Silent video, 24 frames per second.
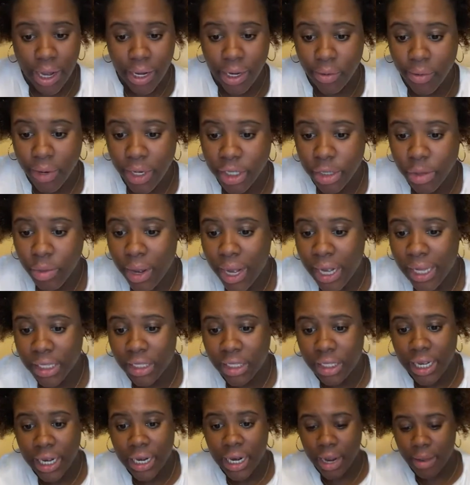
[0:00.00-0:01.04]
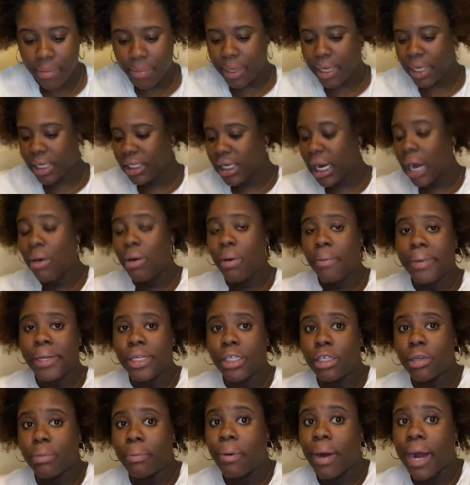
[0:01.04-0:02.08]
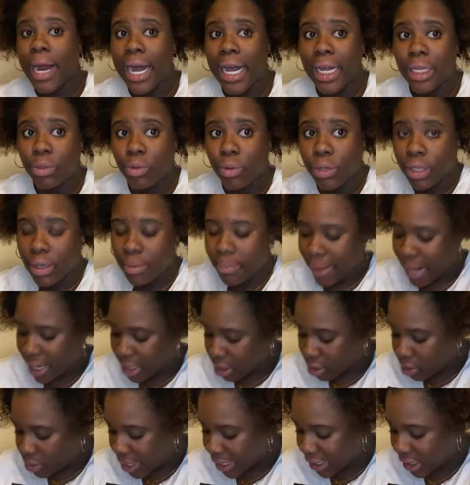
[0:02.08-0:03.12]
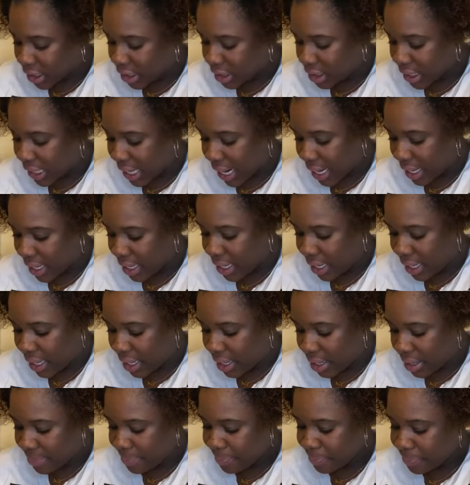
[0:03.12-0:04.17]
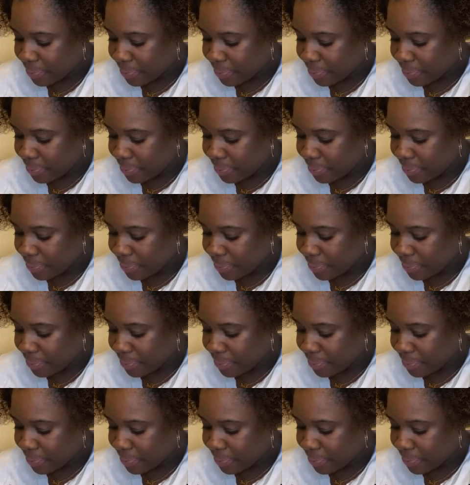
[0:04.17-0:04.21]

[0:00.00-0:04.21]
And the reason why I said that, because y'all will be surprised with the amount of questions that I get.